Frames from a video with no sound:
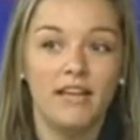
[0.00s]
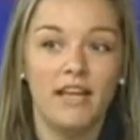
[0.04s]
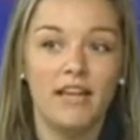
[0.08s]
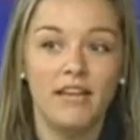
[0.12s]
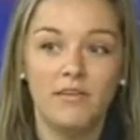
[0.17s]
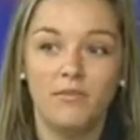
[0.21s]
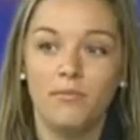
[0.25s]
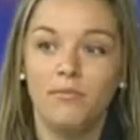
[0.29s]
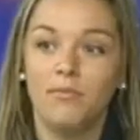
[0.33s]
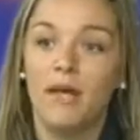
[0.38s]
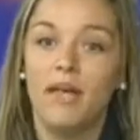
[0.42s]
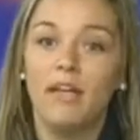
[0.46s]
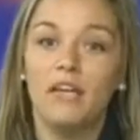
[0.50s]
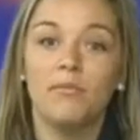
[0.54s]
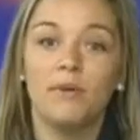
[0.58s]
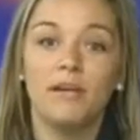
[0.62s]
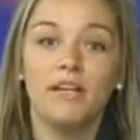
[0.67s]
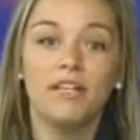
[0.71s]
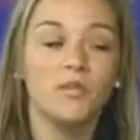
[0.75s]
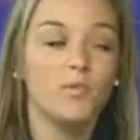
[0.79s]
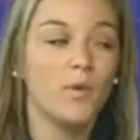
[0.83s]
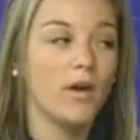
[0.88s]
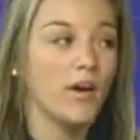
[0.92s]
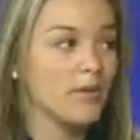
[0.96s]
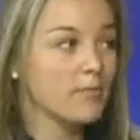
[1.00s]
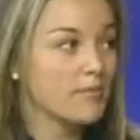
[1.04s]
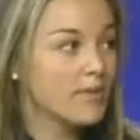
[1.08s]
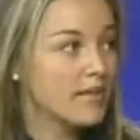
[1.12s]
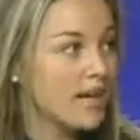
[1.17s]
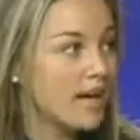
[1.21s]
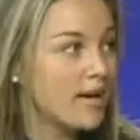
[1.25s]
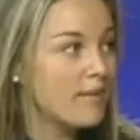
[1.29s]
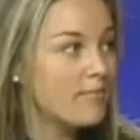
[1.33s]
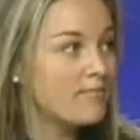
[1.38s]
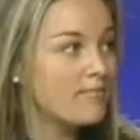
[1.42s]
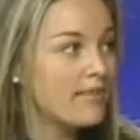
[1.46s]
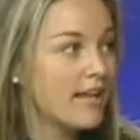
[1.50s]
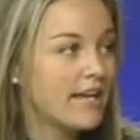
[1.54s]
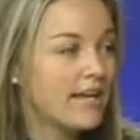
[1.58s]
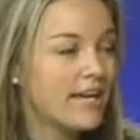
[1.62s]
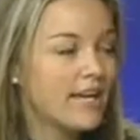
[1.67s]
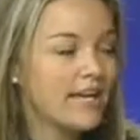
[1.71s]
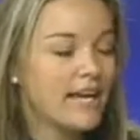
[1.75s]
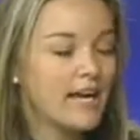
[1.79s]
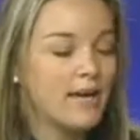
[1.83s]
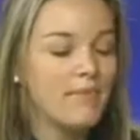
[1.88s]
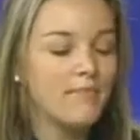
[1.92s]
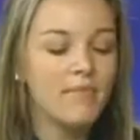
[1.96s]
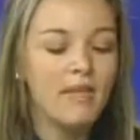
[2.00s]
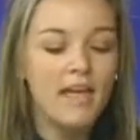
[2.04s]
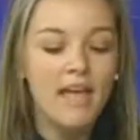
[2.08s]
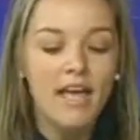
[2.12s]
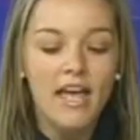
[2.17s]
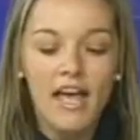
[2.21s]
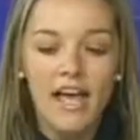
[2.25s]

and anybody's welcome to come, 9 a.m.